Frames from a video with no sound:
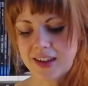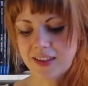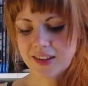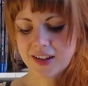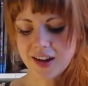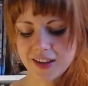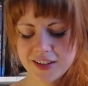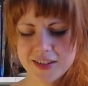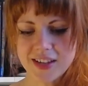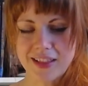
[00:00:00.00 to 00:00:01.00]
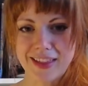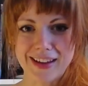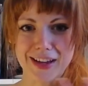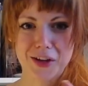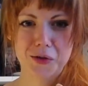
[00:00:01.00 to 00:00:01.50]
the colors are like
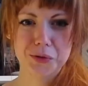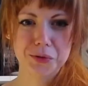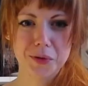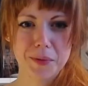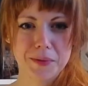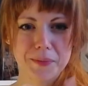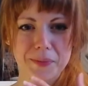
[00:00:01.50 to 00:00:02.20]
a cool